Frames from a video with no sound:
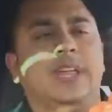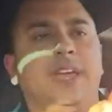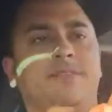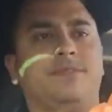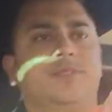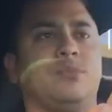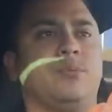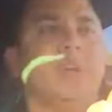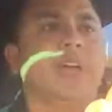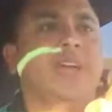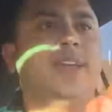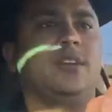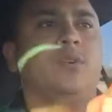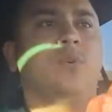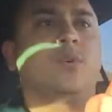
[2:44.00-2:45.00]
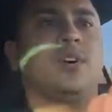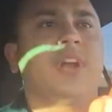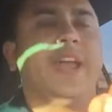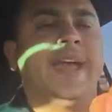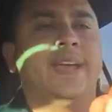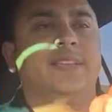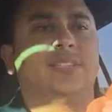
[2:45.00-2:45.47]
left or right, or
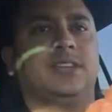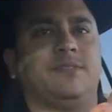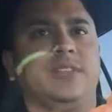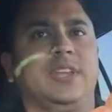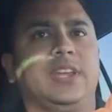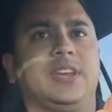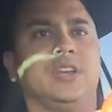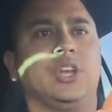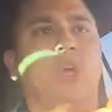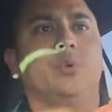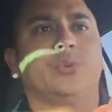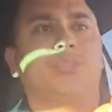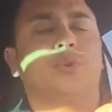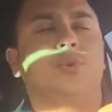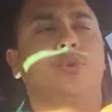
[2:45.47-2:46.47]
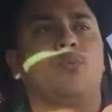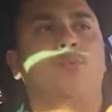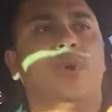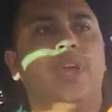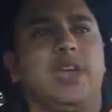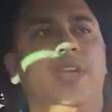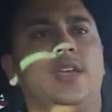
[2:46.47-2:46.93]
ask if they can go a
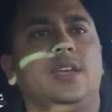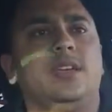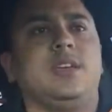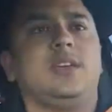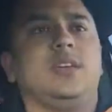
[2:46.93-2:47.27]
certain way,